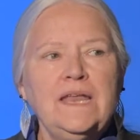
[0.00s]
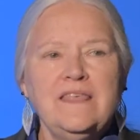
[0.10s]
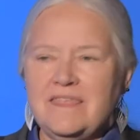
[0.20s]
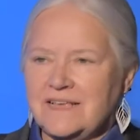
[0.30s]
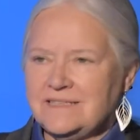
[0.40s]
of
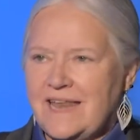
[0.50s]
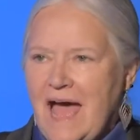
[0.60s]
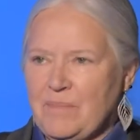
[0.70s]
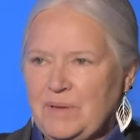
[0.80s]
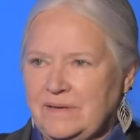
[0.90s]
the things that
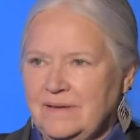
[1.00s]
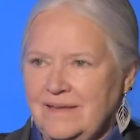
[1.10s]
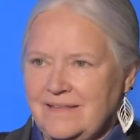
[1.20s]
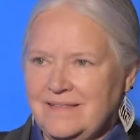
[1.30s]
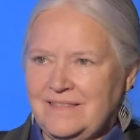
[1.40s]
happened
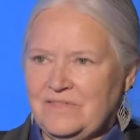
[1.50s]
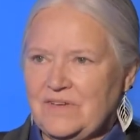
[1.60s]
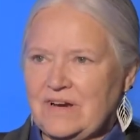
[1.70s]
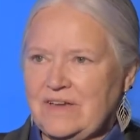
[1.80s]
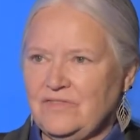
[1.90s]
in the
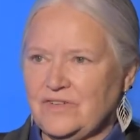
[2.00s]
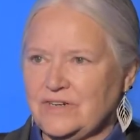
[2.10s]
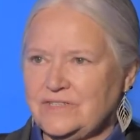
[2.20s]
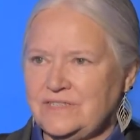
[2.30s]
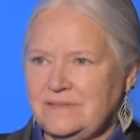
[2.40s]
very
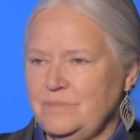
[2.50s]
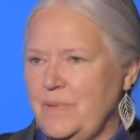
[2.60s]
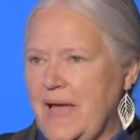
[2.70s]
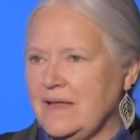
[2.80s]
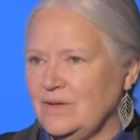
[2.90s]
first
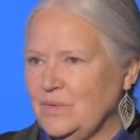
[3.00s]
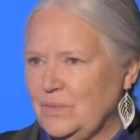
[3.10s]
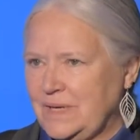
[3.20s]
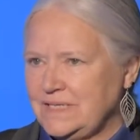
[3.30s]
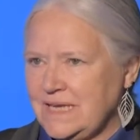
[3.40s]
panel
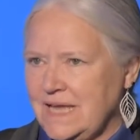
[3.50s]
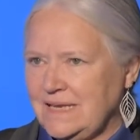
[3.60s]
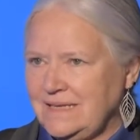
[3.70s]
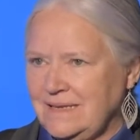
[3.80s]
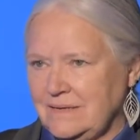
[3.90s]
we
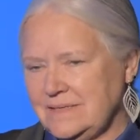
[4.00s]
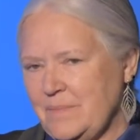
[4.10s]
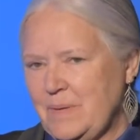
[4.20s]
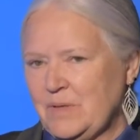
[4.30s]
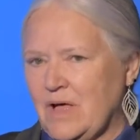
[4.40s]
did,
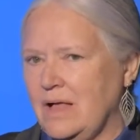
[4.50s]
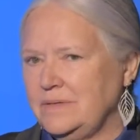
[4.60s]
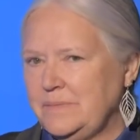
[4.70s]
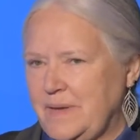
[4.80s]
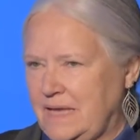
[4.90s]
some people call
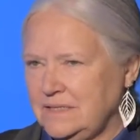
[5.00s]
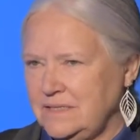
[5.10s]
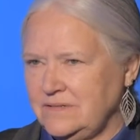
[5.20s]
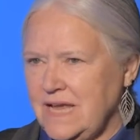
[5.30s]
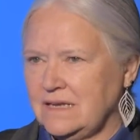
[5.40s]
them debates.
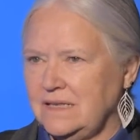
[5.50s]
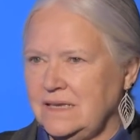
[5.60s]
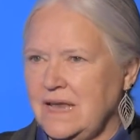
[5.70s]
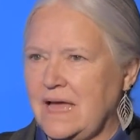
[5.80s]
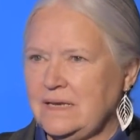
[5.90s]
They're technically
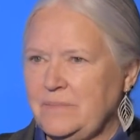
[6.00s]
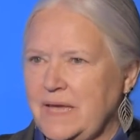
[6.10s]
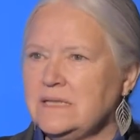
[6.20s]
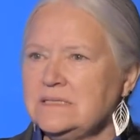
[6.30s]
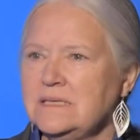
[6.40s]
not
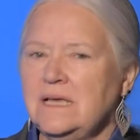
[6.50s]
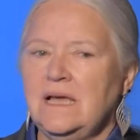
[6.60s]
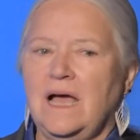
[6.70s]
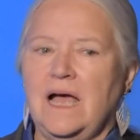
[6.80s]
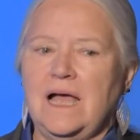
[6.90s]
debates.
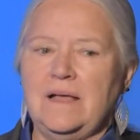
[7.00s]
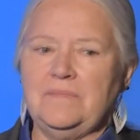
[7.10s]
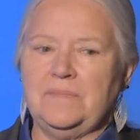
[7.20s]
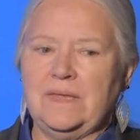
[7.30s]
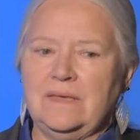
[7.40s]

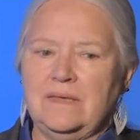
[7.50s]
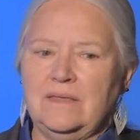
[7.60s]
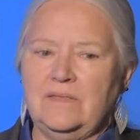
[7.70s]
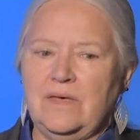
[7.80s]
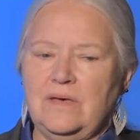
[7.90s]

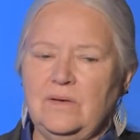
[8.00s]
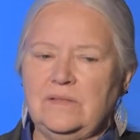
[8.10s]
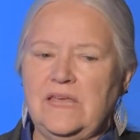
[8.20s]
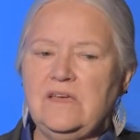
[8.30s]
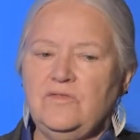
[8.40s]
The
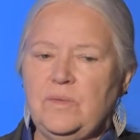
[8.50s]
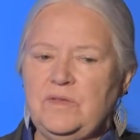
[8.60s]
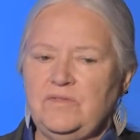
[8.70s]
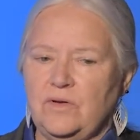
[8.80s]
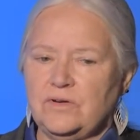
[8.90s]
League of
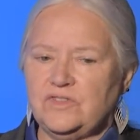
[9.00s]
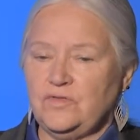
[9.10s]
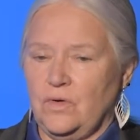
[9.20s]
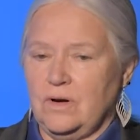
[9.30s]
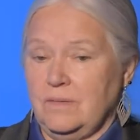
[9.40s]
Women Voters
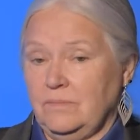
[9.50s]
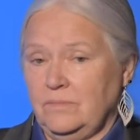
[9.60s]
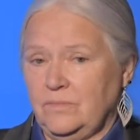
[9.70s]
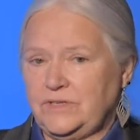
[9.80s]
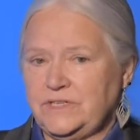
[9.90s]
Forum,
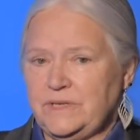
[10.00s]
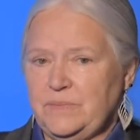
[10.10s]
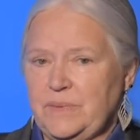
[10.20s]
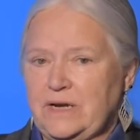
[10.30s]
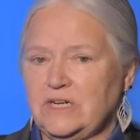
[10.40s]
which is a
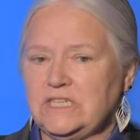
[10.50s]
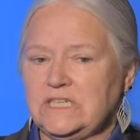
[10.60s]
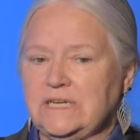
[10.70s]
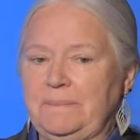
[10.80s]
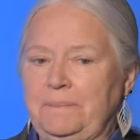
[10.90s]
better
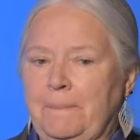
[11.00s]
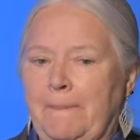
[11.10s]
term.